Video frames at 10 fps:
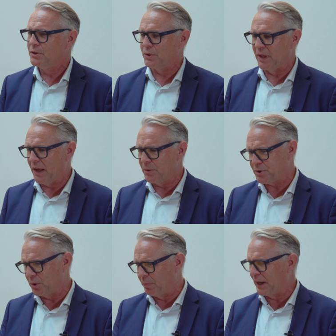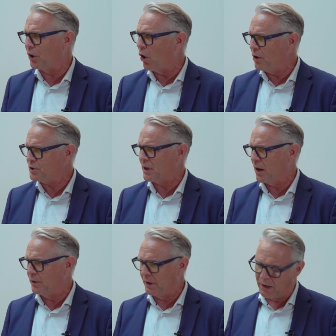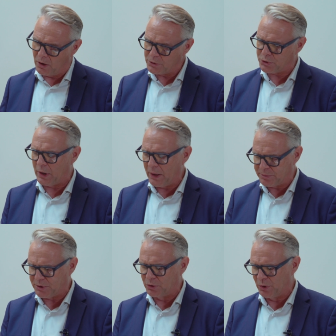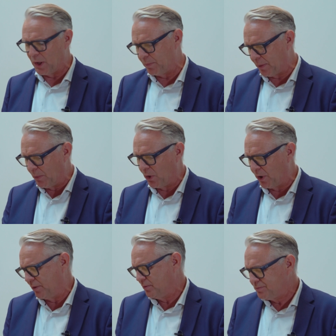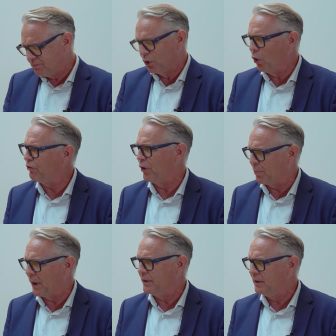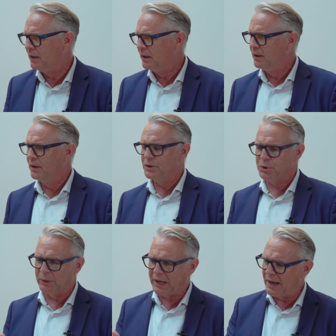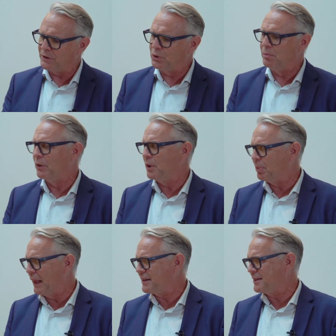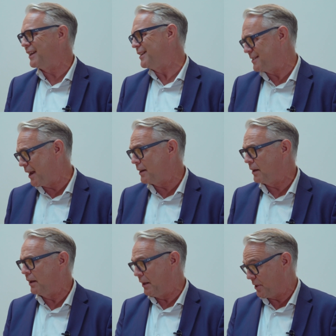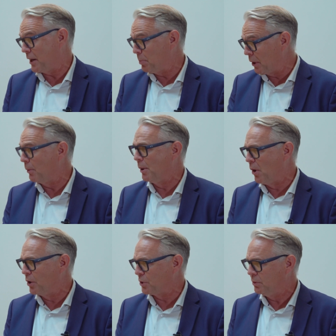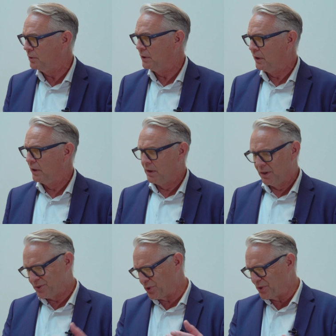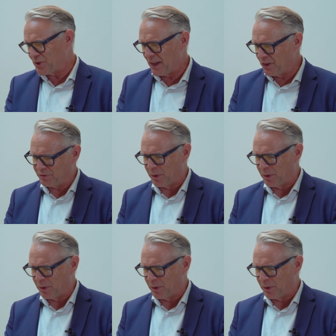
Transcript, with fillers: So that helps to bring costs down, and it also helps to do a little bit more lower footprint. So we kind of do multiplexing inside a pluggable module. So instead of